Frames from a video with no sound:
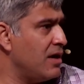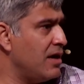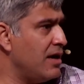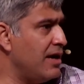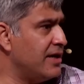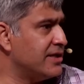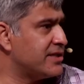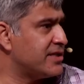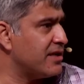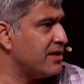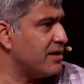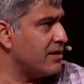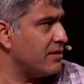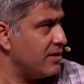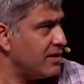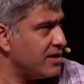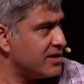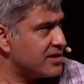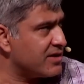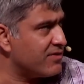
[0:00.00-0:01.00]
is
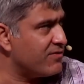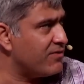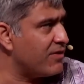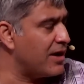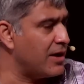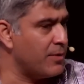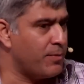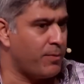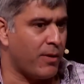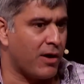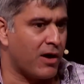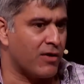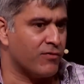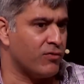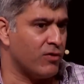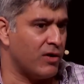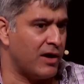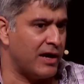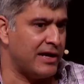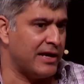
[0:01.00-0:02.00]
a very
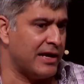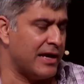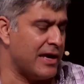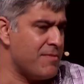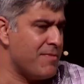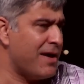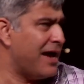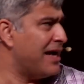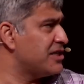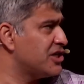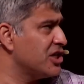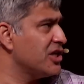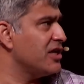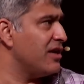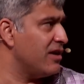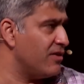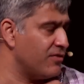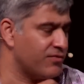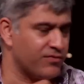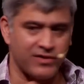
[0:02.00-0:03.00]
powerful idea. Imagine
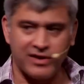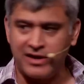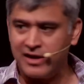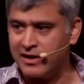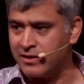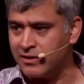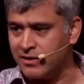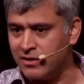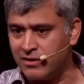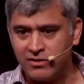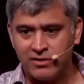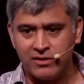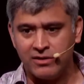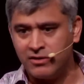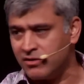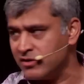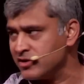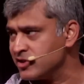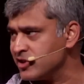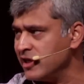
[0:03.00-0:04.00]
if,
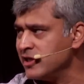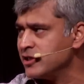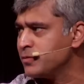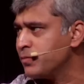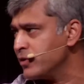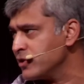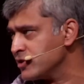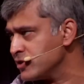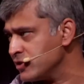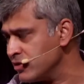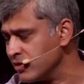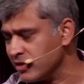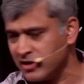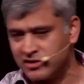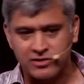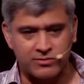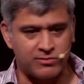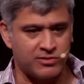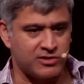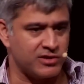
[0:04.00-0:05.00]
you're a salesperson, a
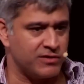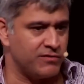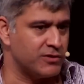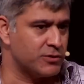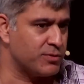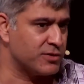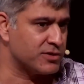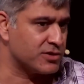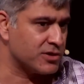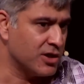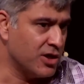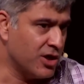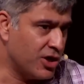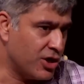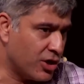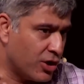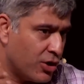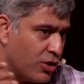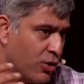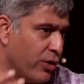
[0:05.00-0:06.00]
customer service person,
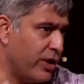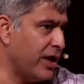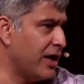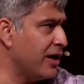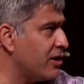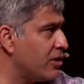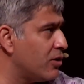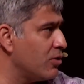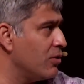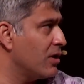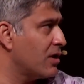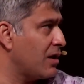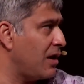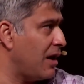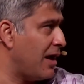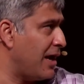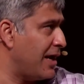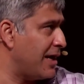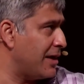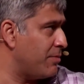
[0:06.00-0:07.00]
you're going into a
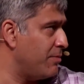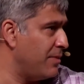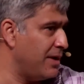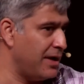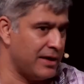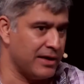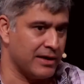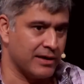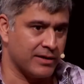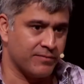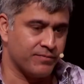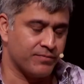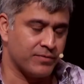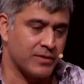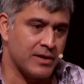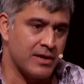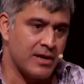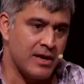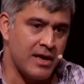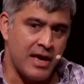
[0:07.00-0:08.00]
client meeting,
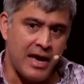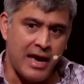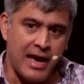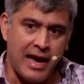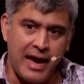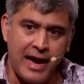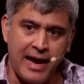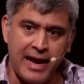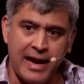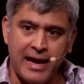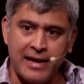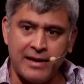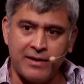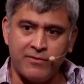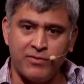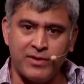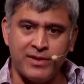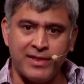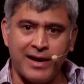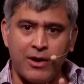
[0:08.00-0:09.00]
and
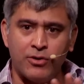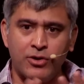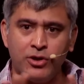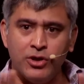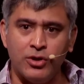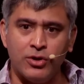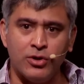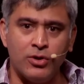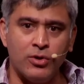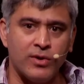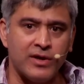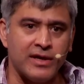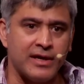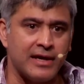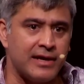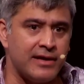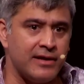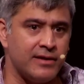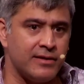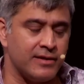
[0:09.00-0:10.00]
without you doing
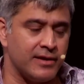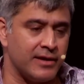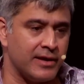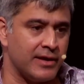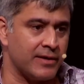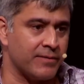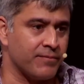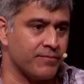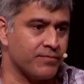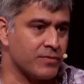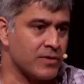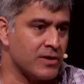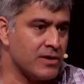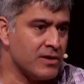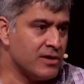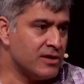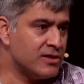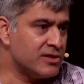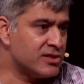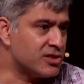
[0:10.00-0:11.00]
anything,
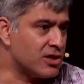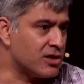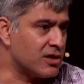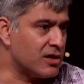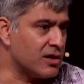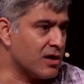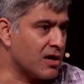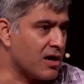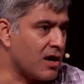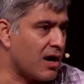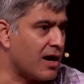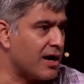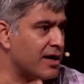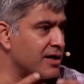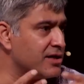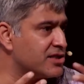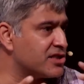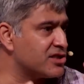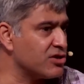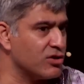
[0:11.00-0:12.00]
certain
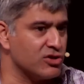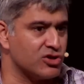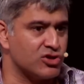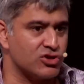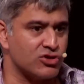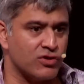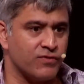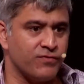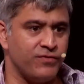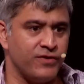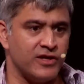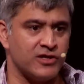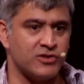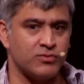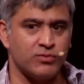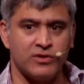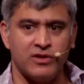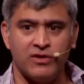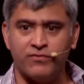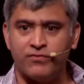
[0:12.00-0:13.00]
cards sort of surface
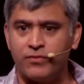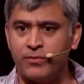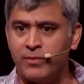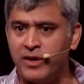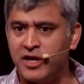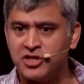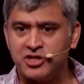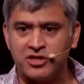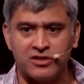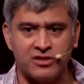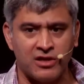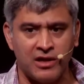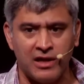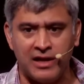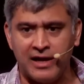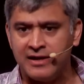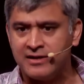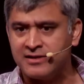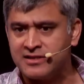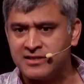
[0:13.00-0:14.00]
with information, the
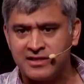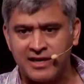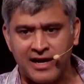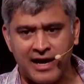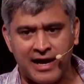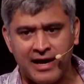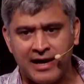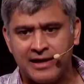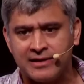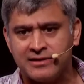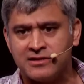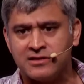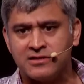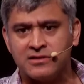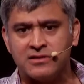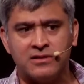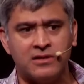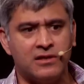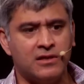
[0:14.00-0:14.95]
latest stats,